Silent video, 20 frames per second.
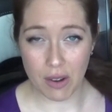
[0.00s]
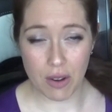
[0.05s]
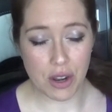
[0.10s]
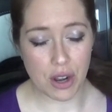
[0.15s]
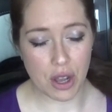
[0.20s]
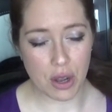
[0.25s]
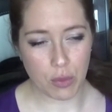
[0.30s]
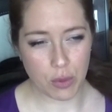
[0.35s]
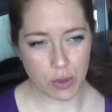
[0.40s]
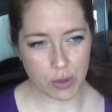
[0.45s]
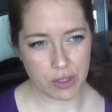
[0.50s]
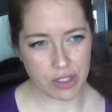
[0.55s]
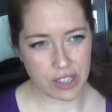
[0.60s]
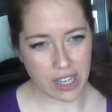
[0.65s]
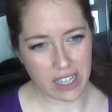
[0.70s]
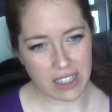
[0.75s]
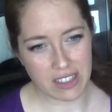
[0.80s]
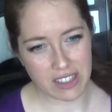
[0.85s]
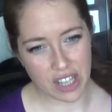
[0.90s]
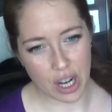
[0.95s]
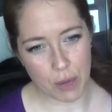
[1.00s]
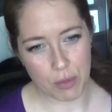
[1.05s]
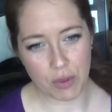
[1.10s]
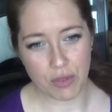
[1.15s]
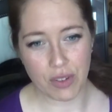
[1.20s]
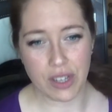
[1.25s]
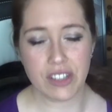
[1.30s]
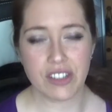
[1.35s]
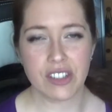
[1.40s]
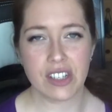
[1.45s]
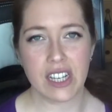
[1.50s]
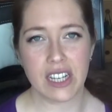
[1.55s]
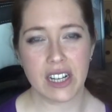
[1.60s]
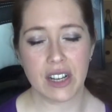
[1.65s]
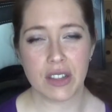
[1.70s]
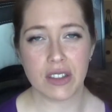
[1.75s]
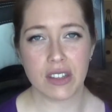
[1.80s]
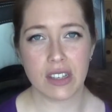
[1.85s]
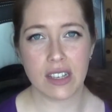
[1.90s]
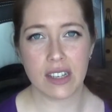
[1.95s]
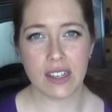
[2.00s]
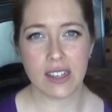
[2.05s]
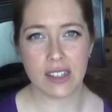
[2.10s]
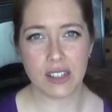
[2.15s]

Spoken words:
and I will change it up eventually, I think,